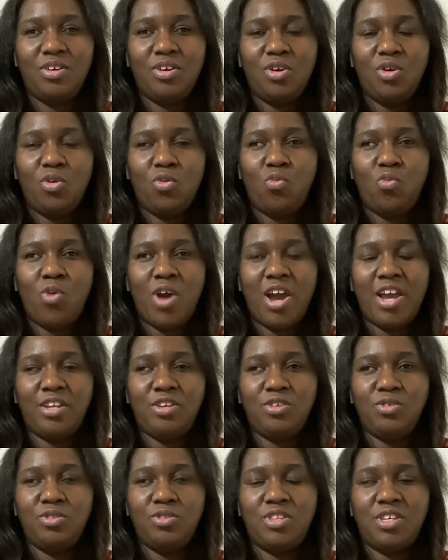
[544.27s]
Why
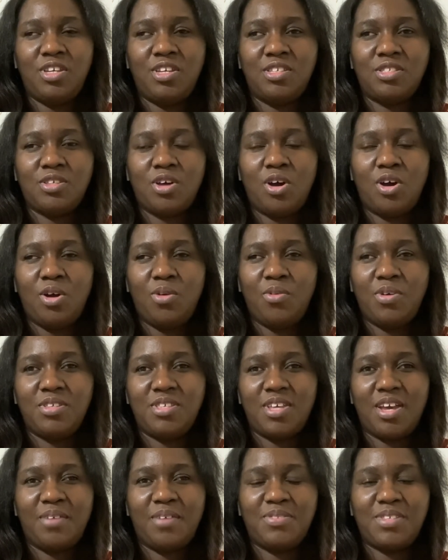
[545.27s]
do things always
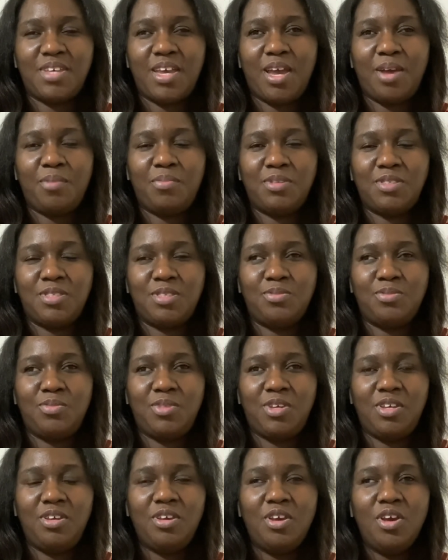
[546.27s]
have to happen to
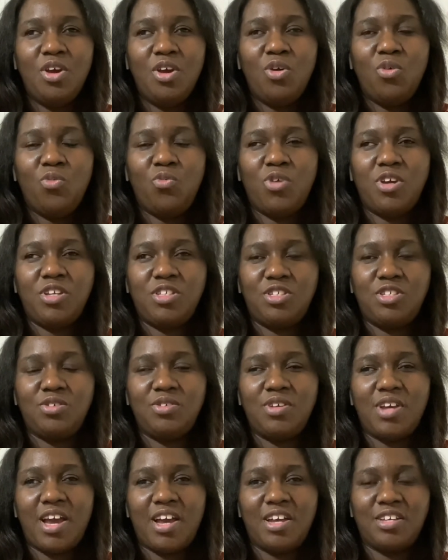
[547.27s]
me? Once you
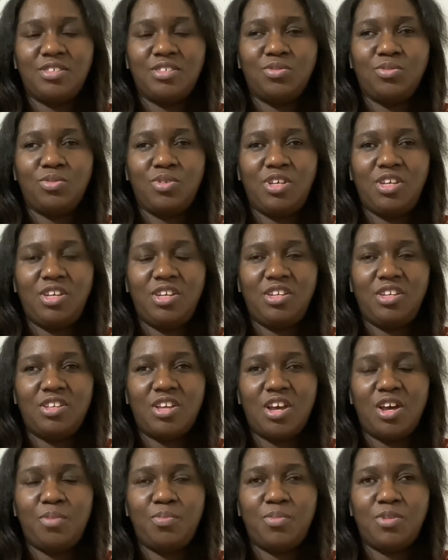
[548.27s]
guys read
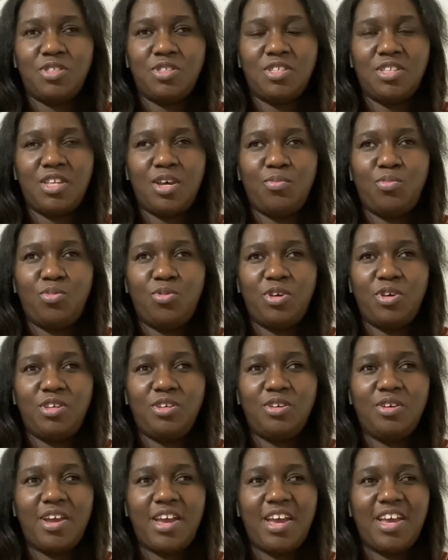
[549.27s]
up until that point,
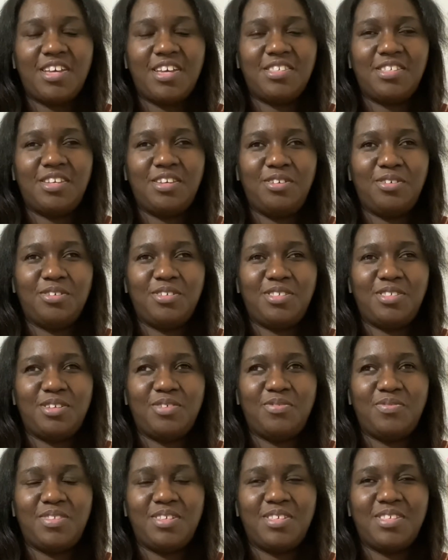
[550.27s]
you're asking
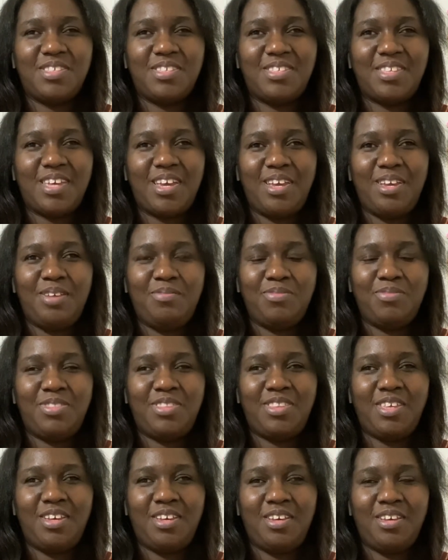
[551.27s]
yourself the same
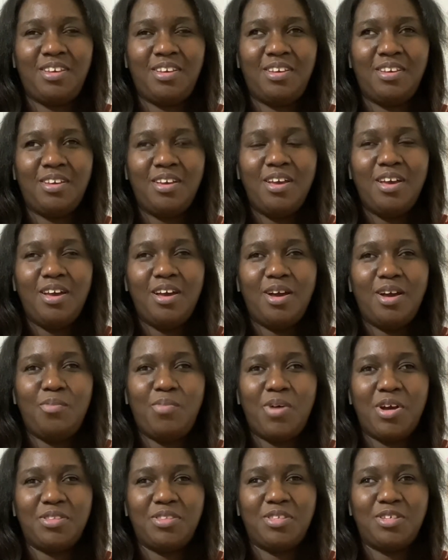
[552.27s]
thing
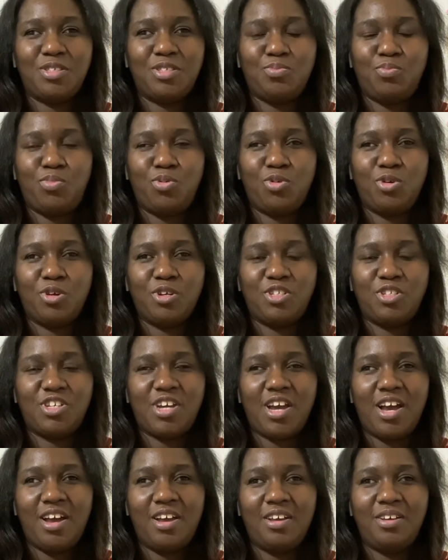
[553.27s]
about this poor
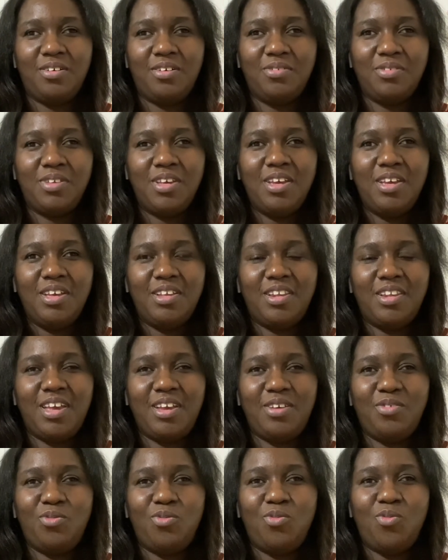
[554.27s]
child. Like,
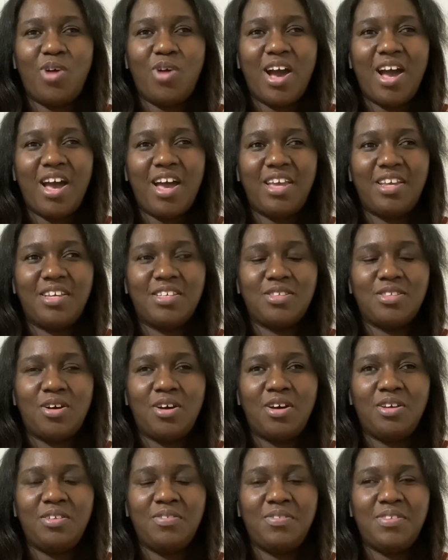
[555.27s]
why is
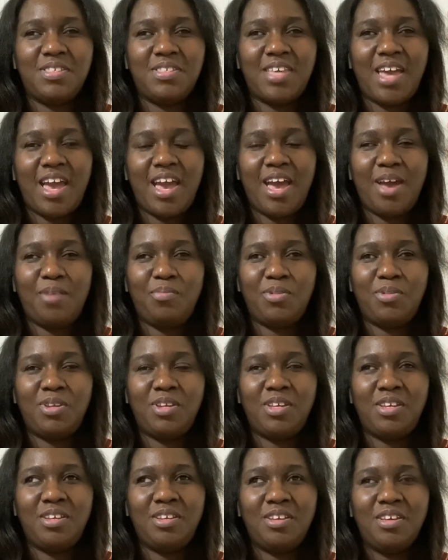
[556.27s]
all of this
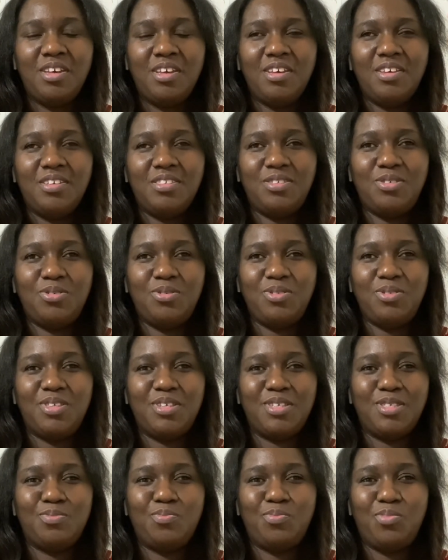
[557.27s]
happening to
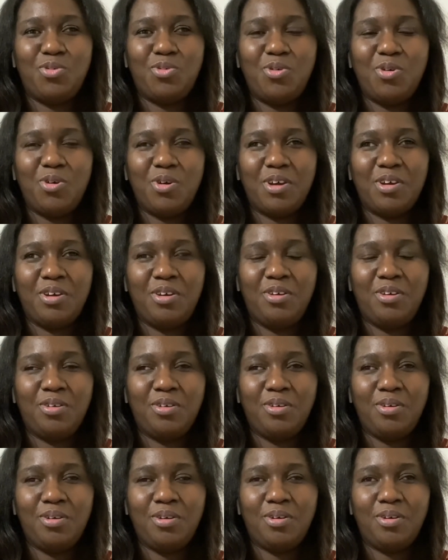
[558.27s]
this poor
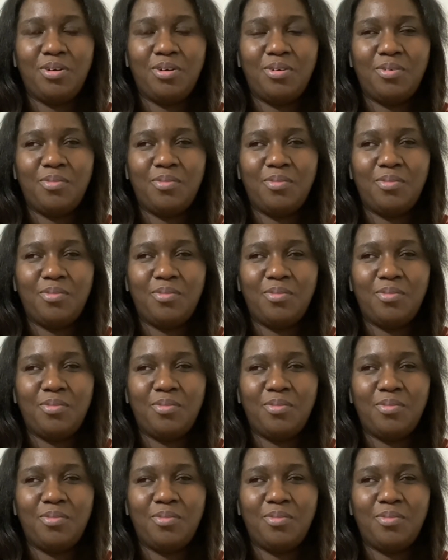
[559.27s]
girl?